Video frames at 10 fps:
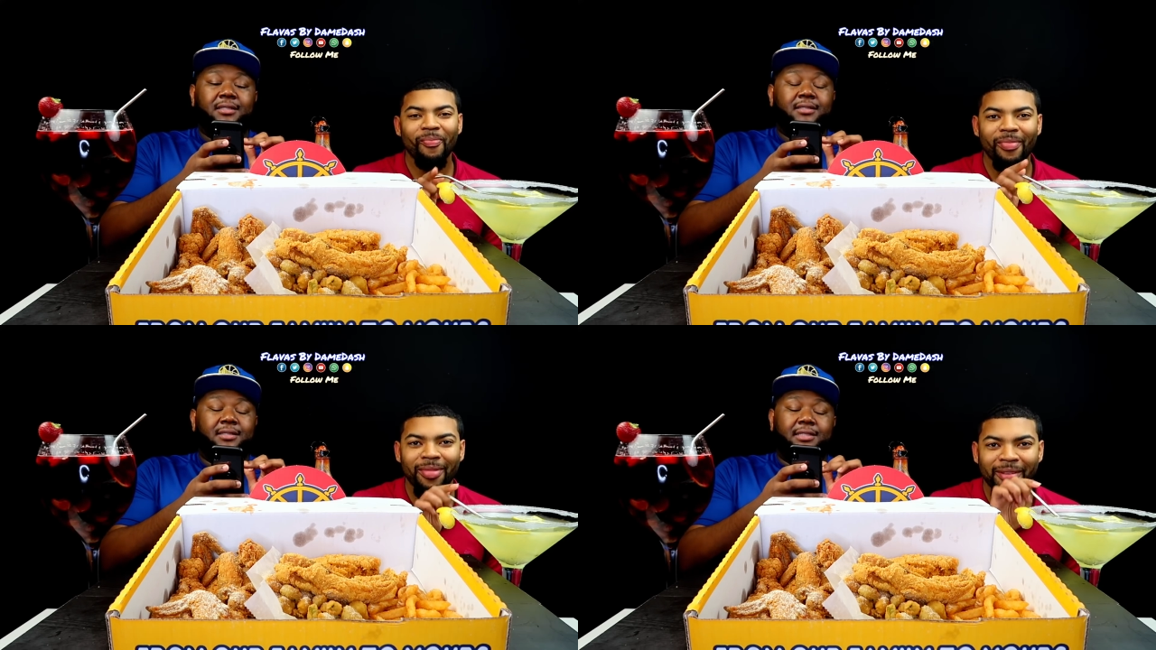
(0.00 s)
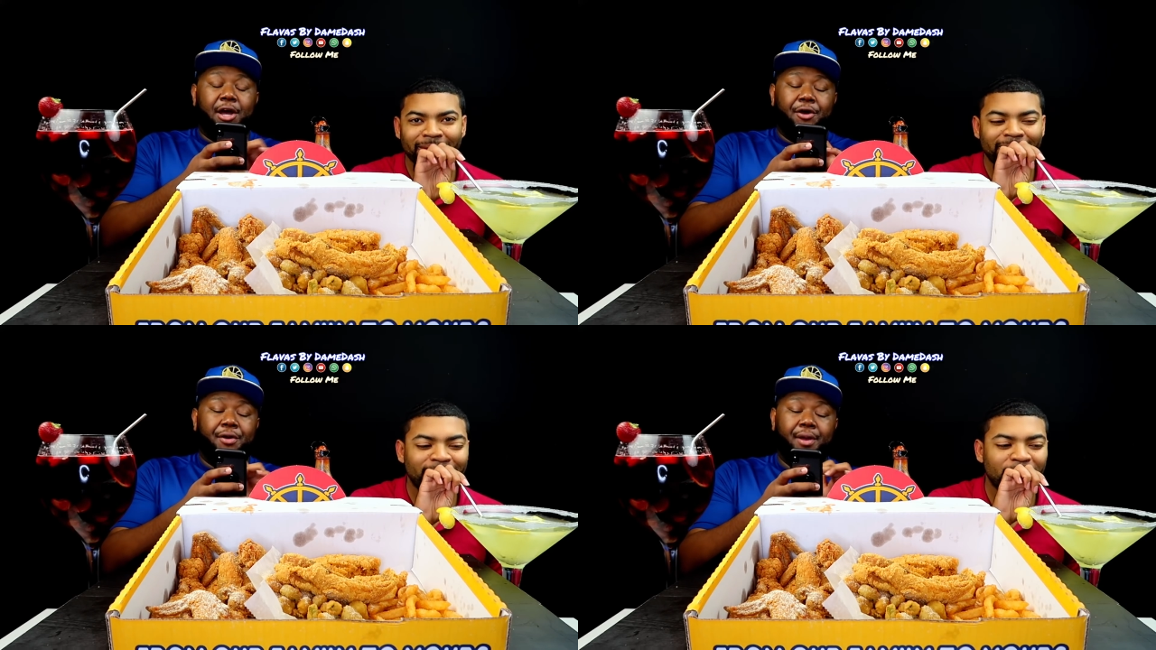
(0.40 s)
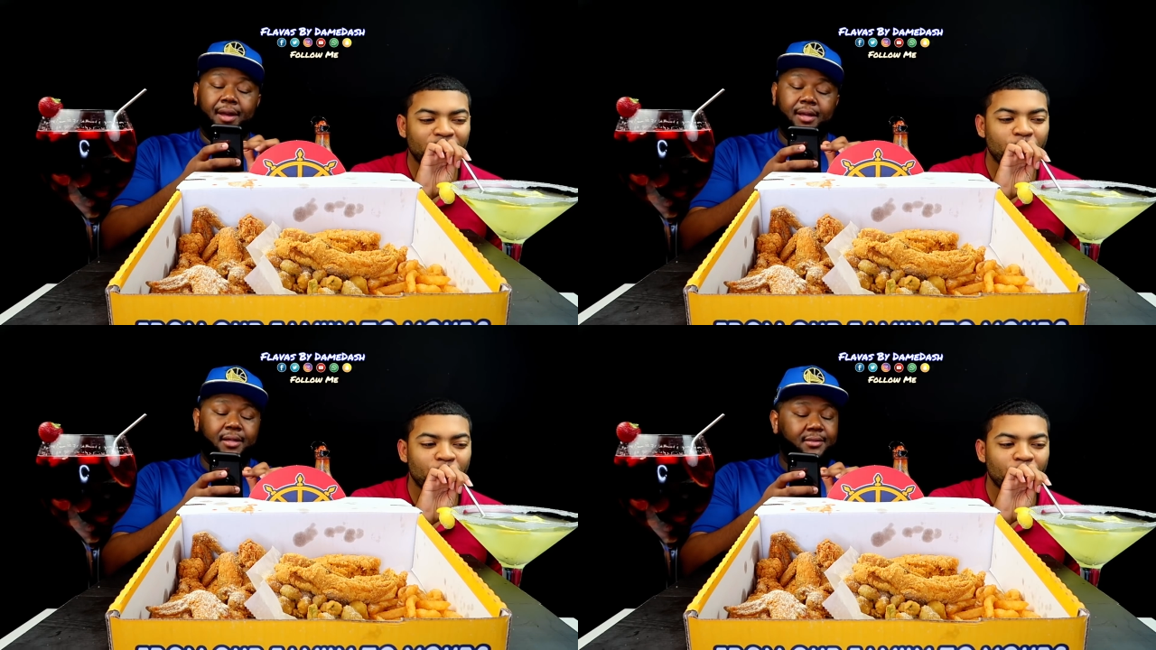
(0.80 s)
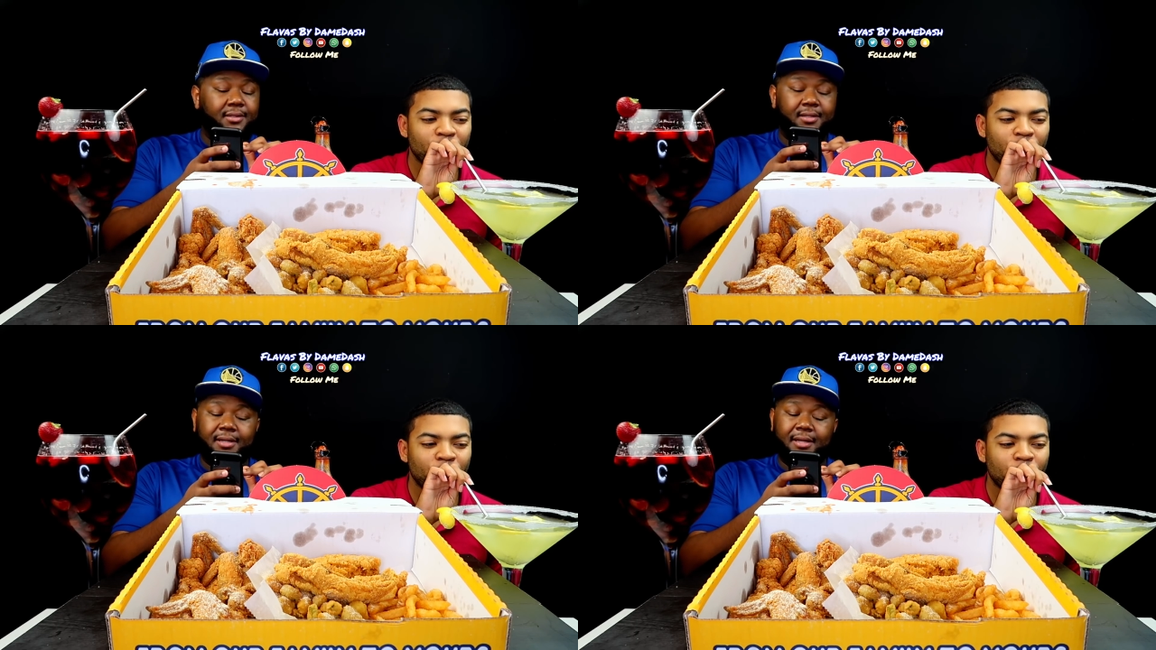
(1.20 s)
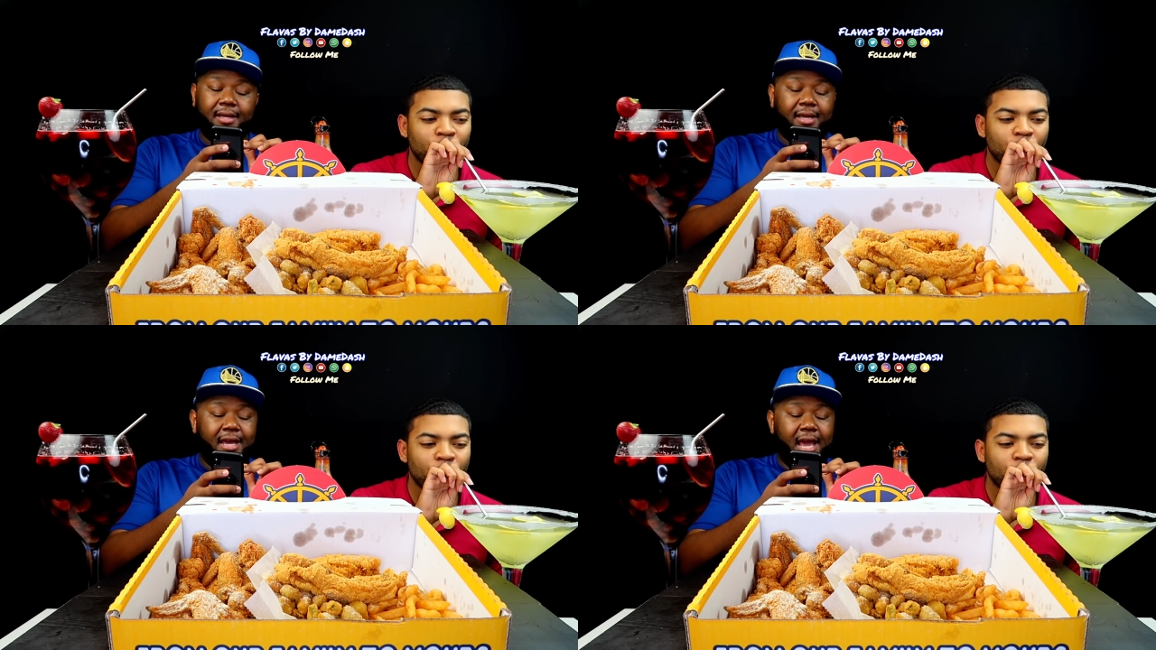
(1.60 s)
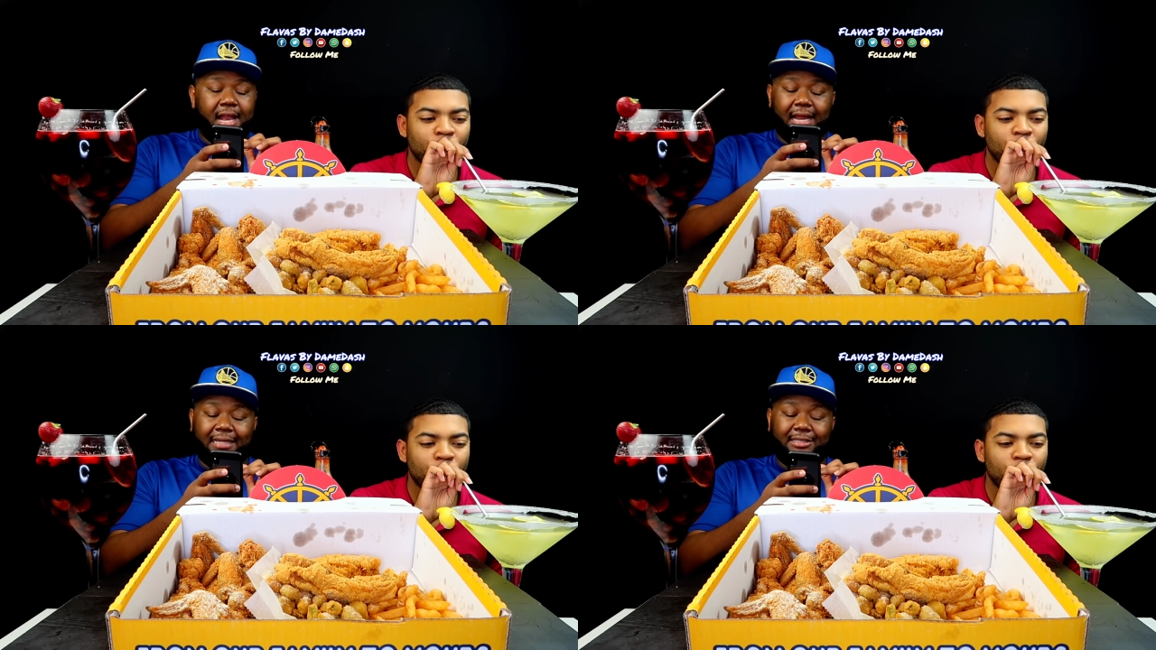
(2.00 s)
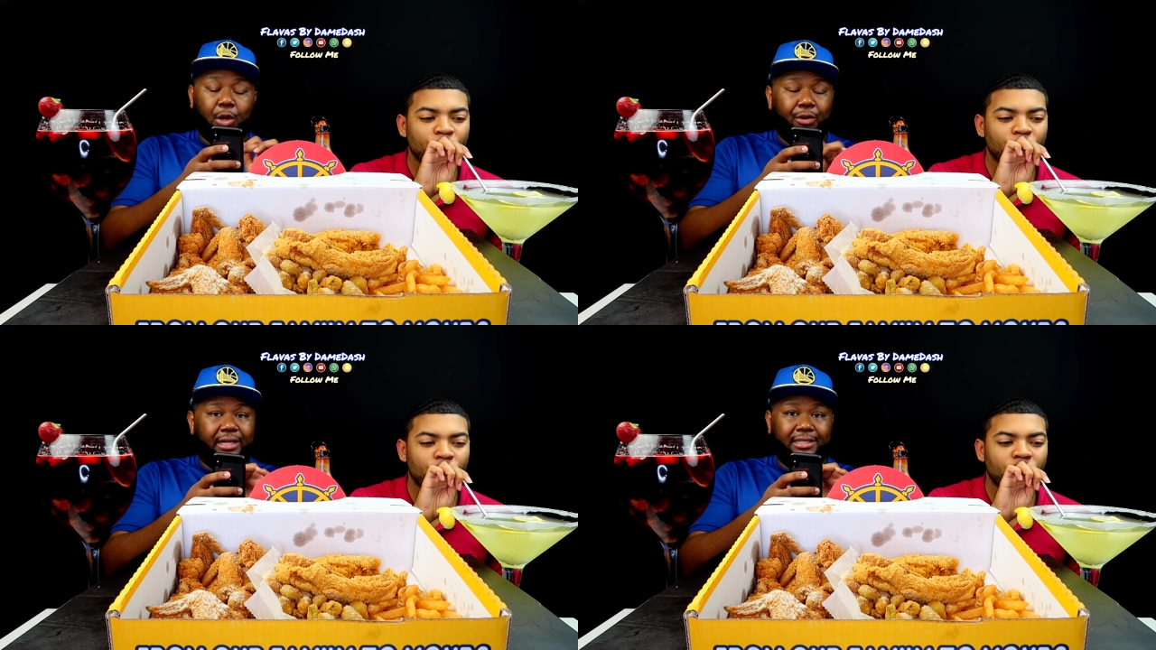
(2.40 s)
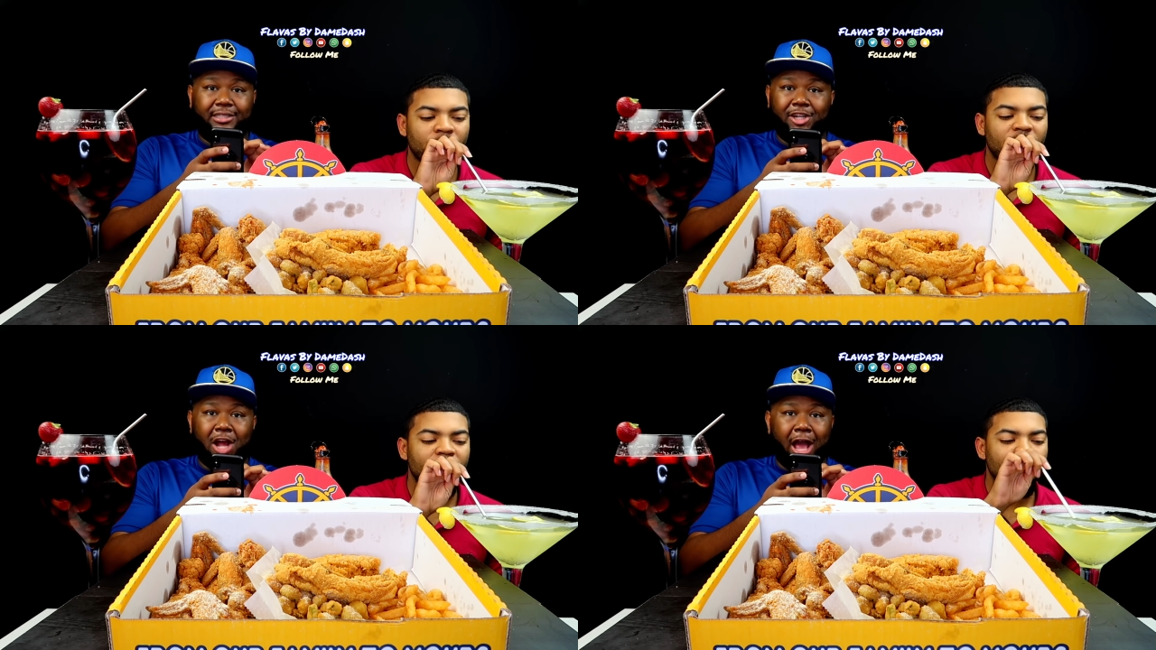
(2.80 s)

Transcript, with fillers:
Speaker 1: So, let's do this. You know what